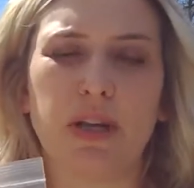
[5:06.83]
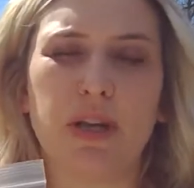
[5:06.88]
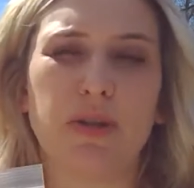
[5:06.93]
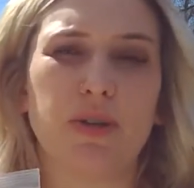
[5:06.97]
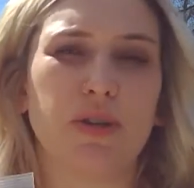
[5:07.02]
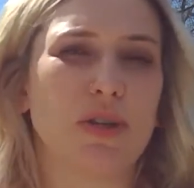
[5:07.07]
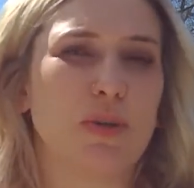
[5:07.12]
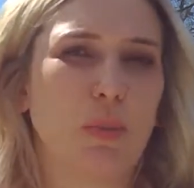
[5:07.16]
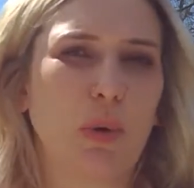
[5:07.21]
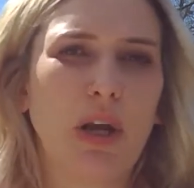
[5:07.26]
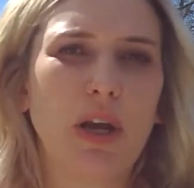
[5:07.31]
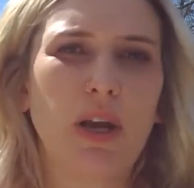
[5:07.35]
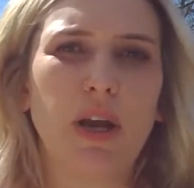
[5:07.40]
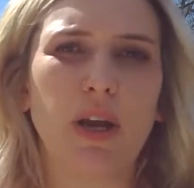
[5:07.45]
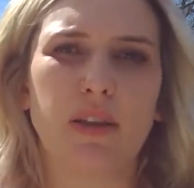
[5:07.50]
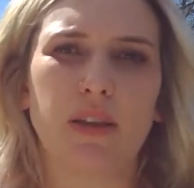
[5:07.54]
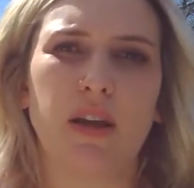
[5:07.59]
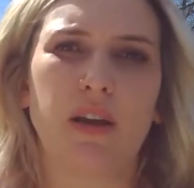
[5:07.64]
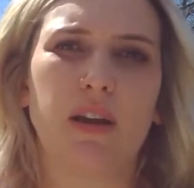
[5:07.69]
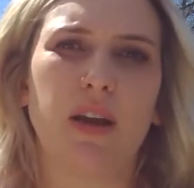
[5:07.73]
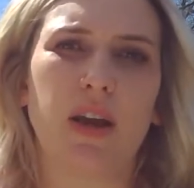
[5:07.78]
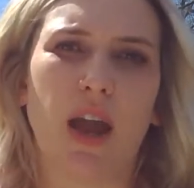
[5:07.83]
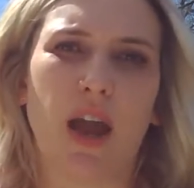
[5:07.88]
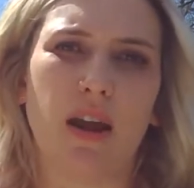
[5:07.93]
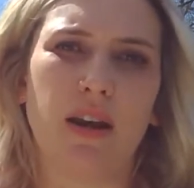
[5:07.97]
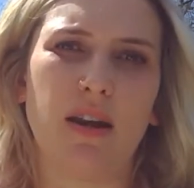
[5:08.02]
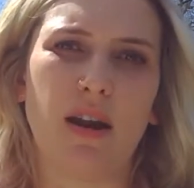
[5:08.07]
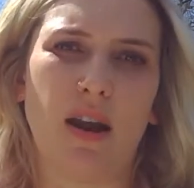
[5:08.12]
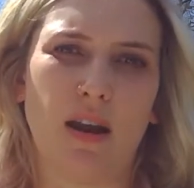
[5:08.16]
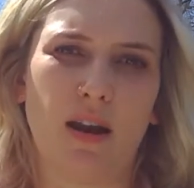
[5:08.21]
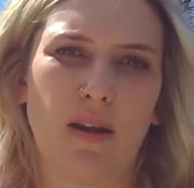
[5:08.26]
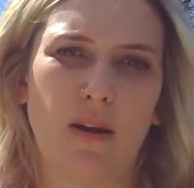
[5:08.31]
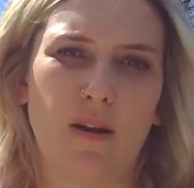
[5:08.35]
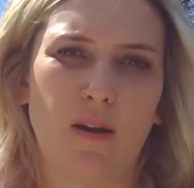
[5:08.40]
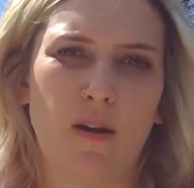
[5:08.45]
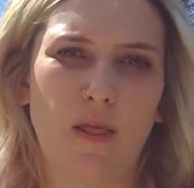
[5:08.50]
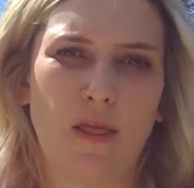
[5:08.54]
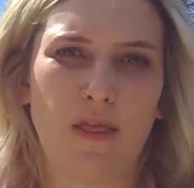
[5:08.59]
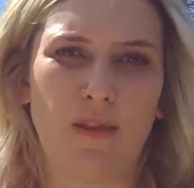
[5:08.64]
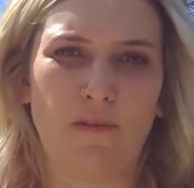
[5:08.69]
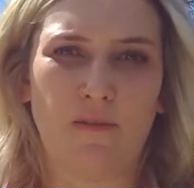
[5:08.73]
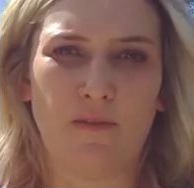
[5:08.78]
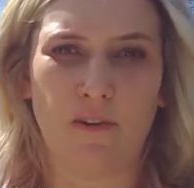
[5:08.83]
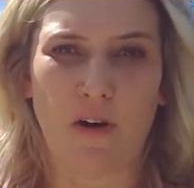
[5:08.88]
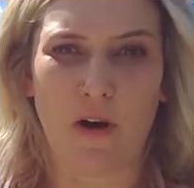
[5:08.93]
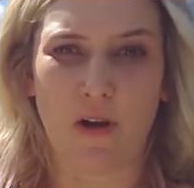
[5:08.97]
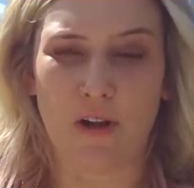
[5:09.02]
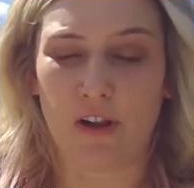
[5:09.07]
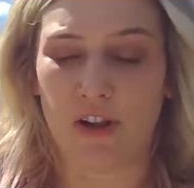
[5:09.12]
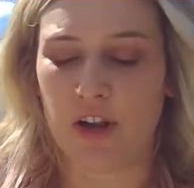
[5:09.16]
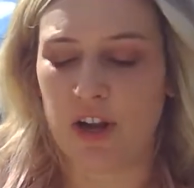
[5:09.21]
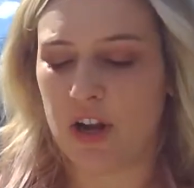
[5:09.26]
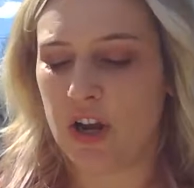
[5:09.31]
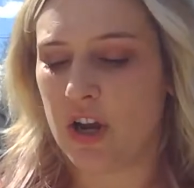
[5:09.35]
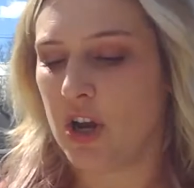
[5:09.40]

in the spring and then again in the fall.